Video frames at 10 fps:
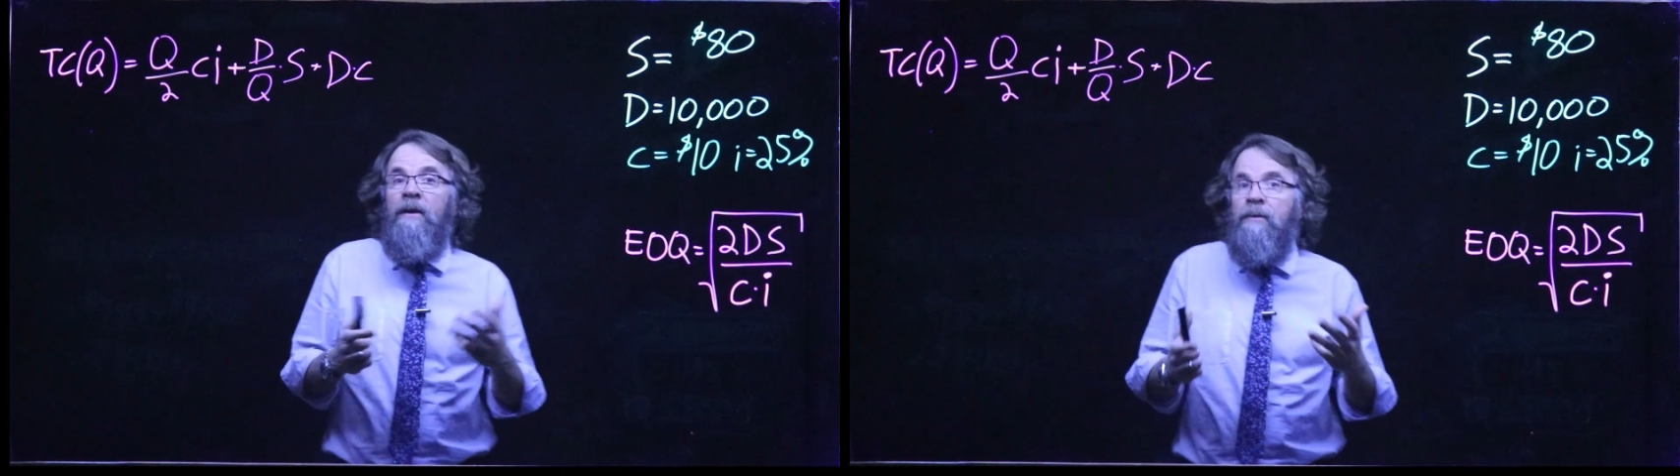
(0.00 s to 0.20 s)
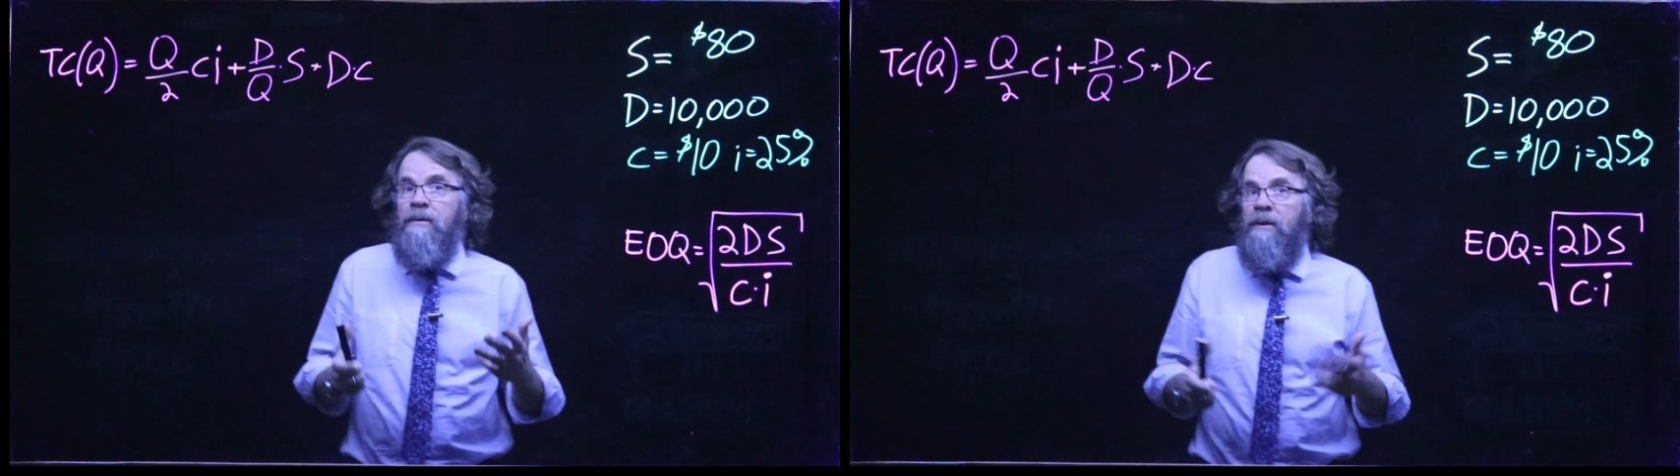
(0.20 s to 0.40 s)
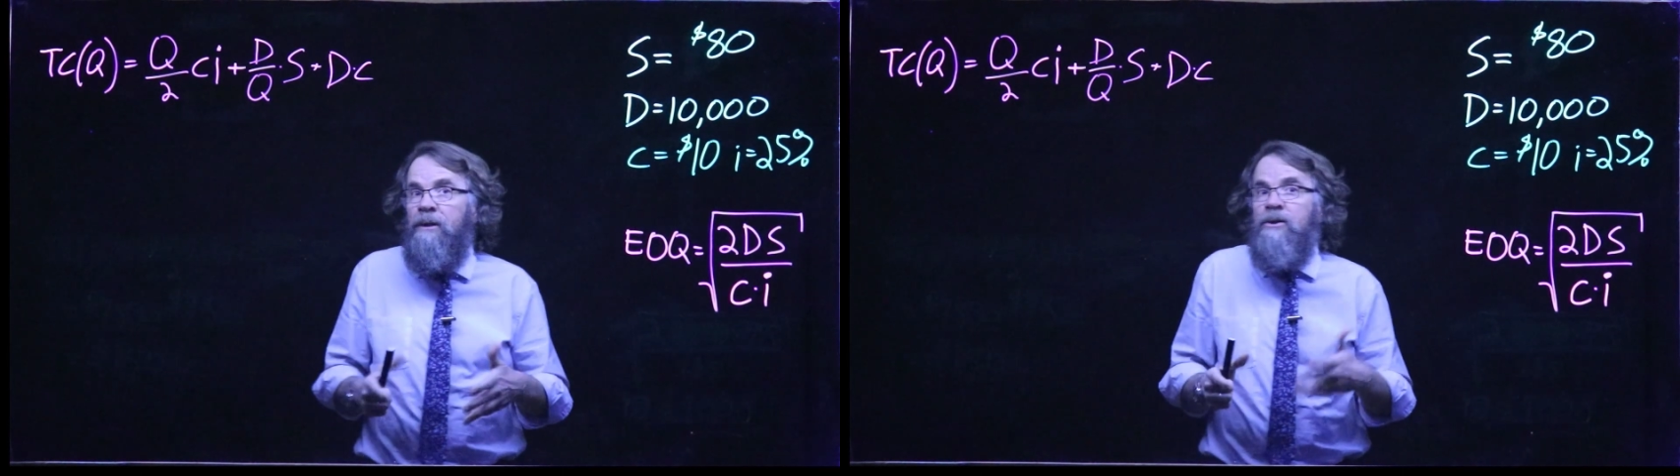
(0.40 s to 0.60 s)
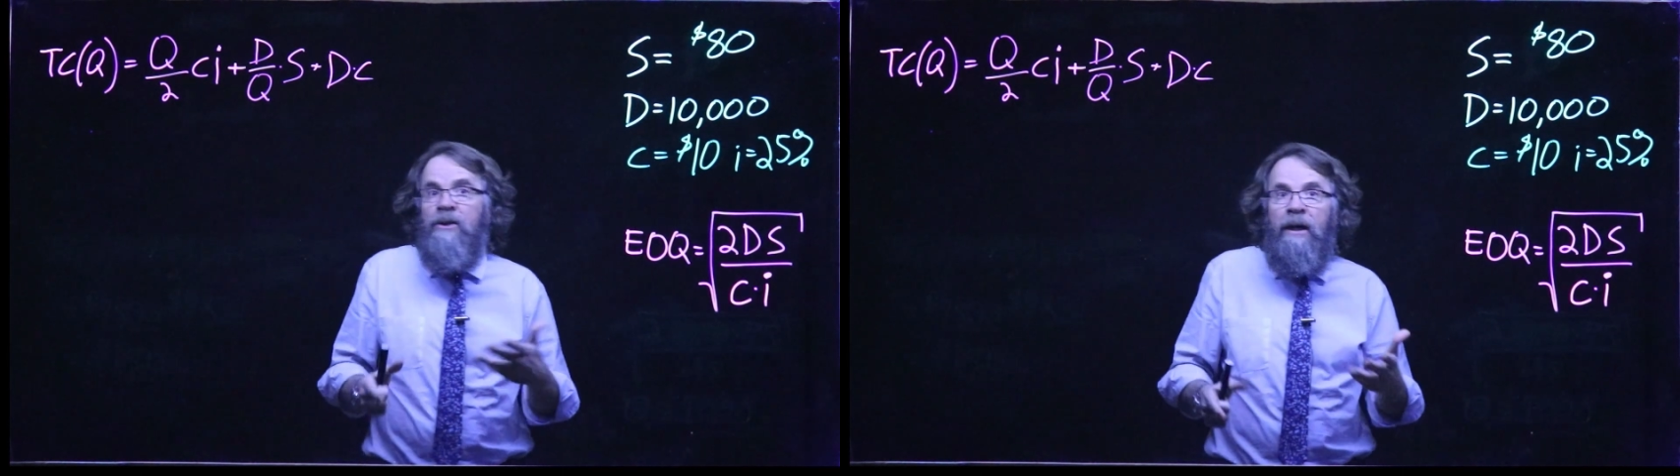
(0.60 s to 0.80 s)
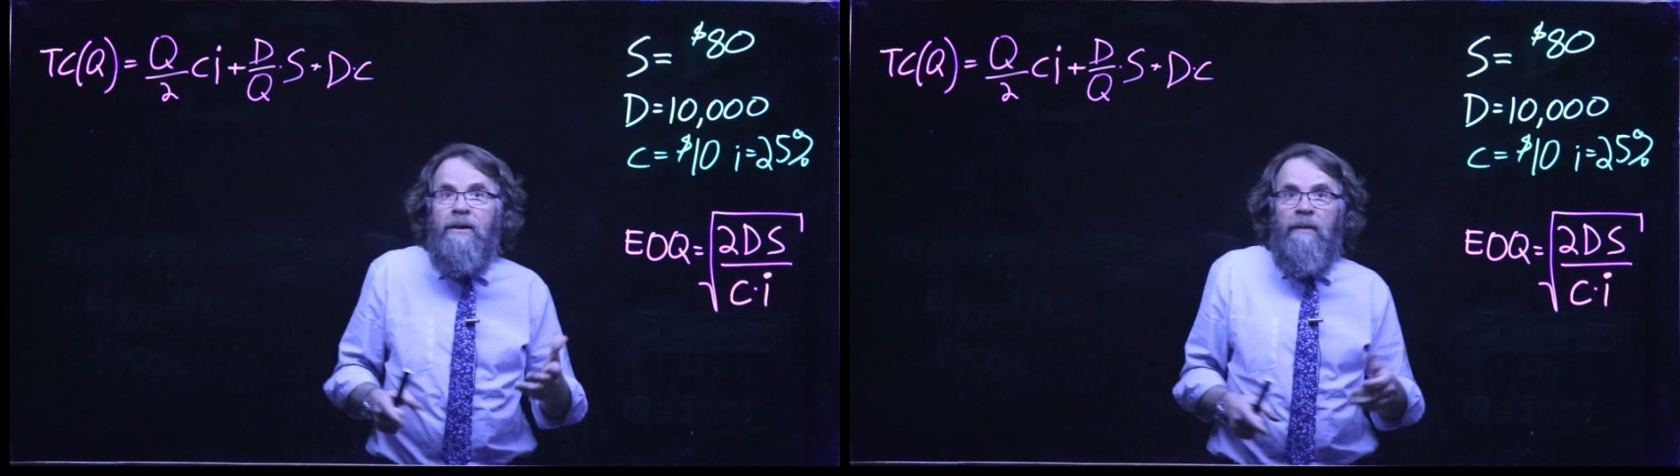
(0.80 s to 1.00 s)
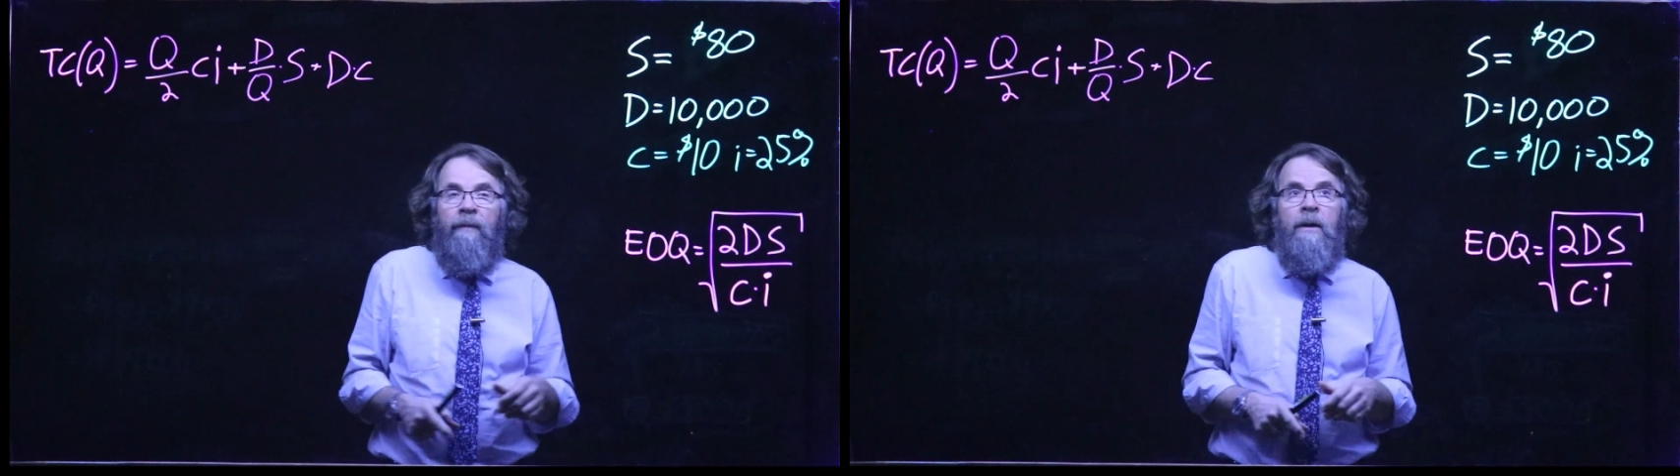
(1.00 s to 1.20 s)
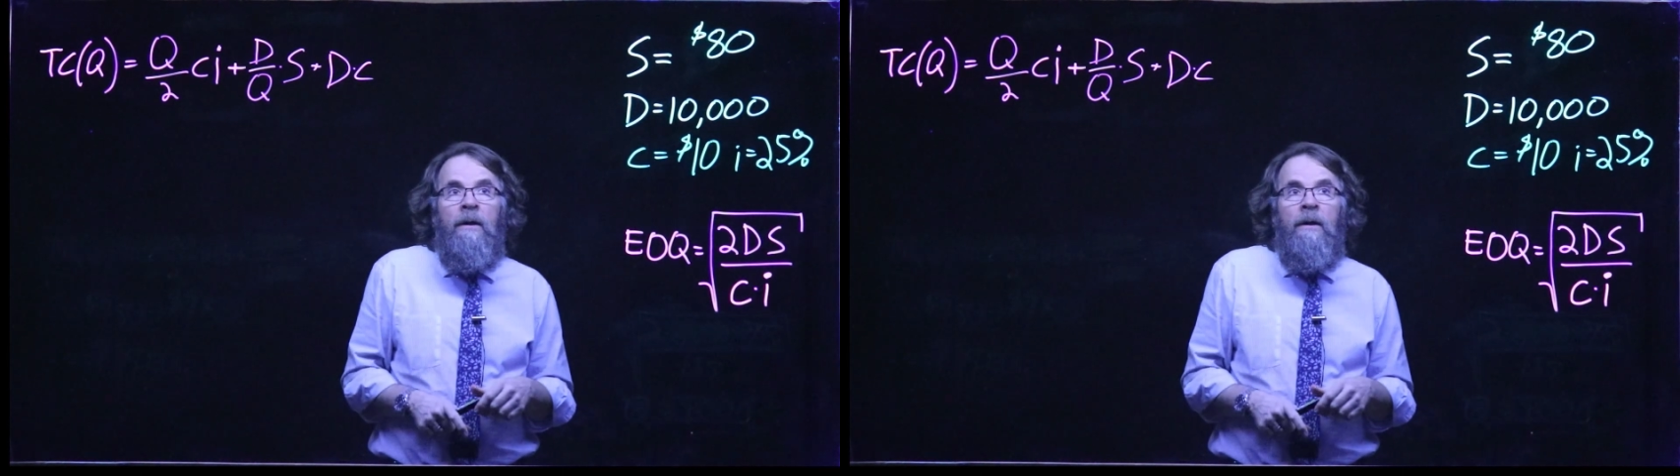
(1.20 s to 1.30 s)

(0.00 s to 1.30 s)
interest, is changing.